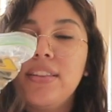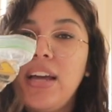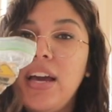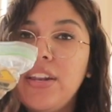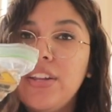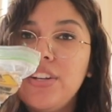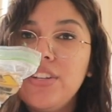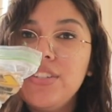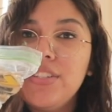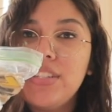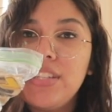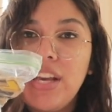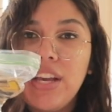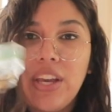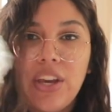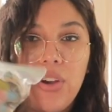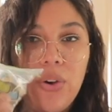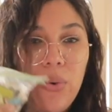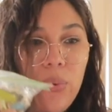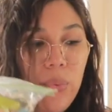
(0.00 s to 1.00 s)
letters
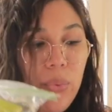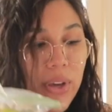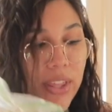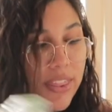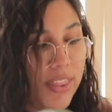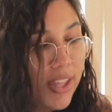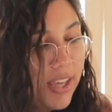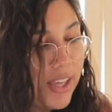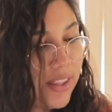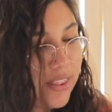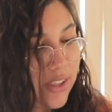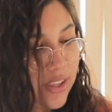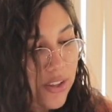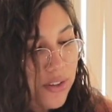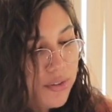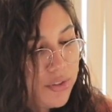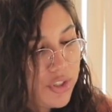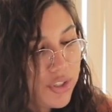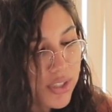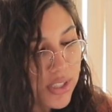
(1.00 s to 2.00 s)
that go with it that
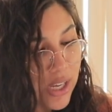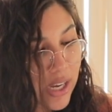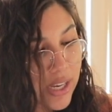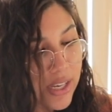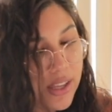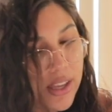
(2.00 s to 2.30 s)
you just kind